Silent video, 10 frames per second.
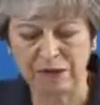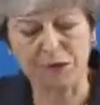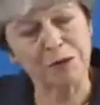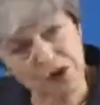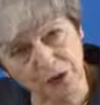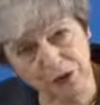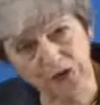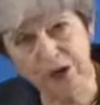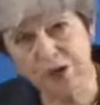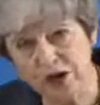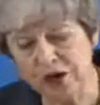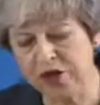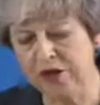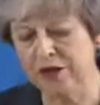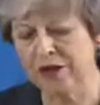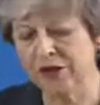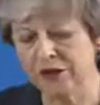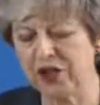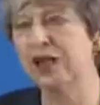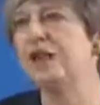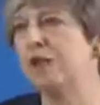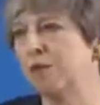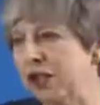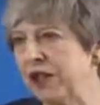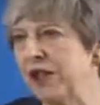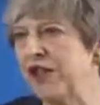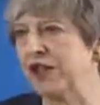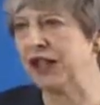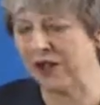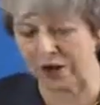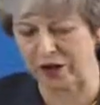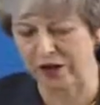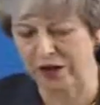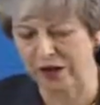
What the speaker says: But we must also nurture the things that bring us together